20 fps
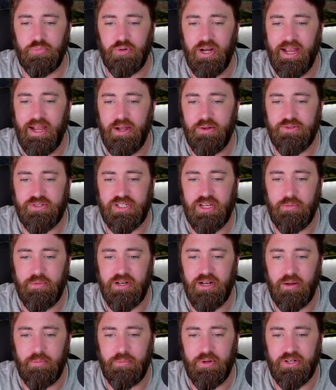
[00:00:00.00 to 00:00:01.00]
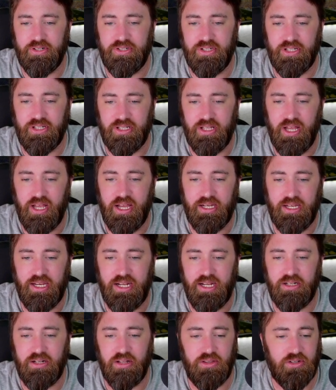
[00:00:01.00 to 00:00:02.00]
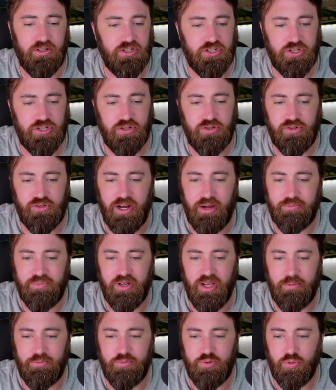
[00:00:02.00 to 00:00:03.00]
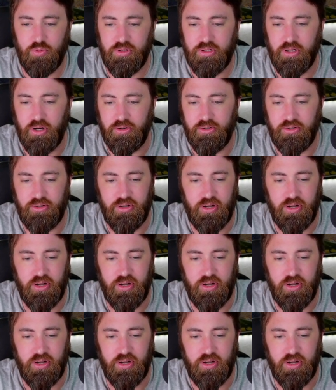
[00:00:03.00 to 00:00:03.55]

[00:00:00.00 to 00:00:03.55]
Browns coming up onto the clock, and they're just going to grab Abdul Carter.